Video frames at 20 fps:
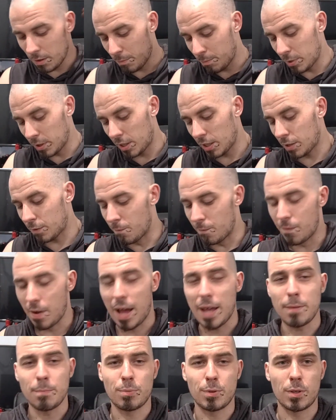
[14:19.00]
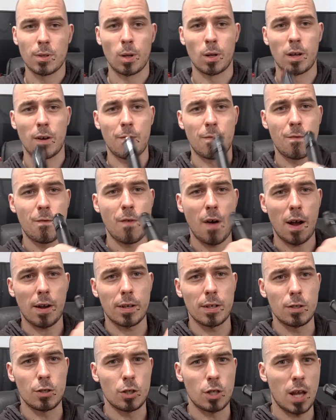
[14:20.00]
But this vapes like a
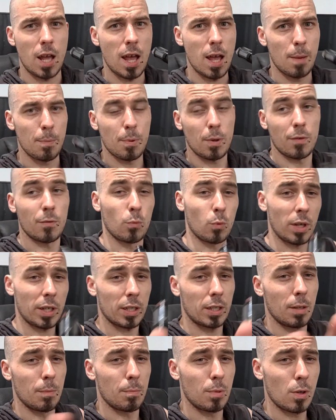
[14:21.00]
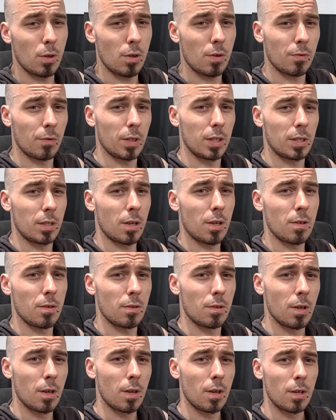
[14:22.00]
fucking champ. I've wicked it beautifully
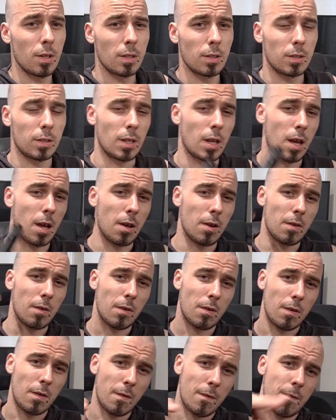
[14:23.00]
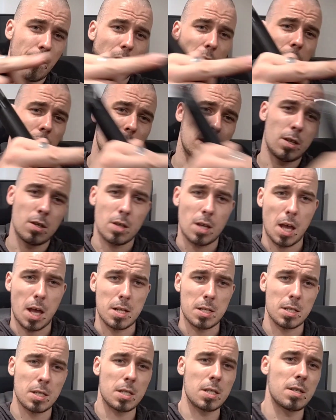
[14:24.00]
too. So, fuck you
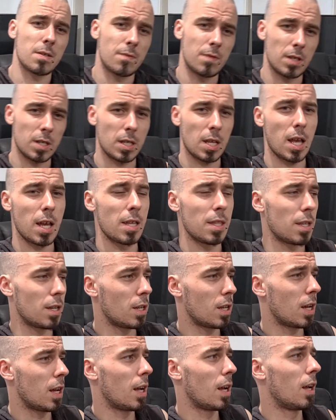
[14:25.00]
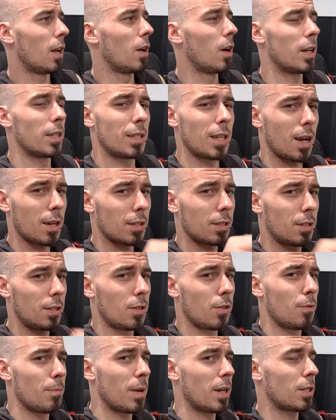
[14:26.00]
cunts if you say that I tucked
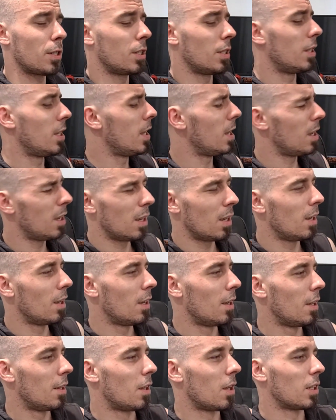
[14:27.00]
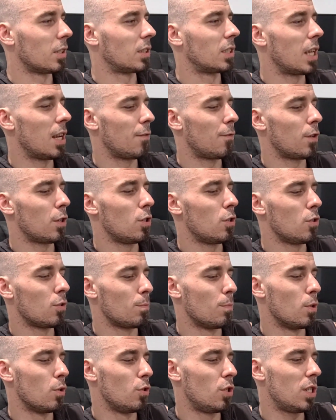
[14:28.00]
too much in there. Like I said, if I
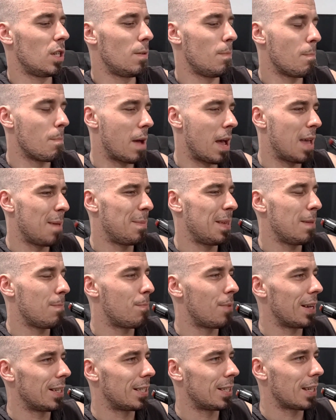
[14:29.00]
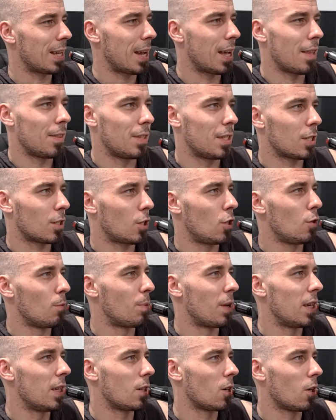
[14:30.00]
use Muji, maybe, but this
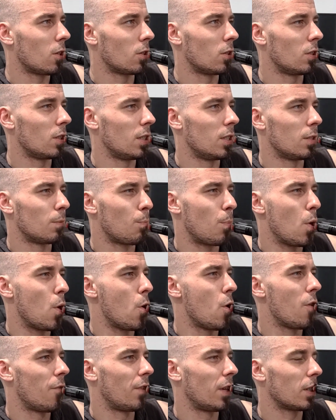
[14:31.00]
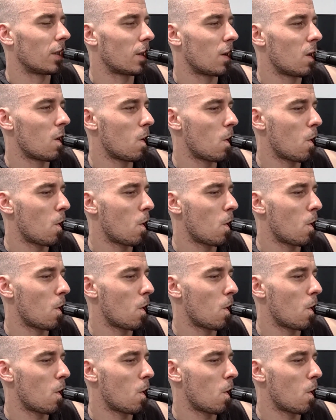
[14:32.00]
QP cotton is perfect.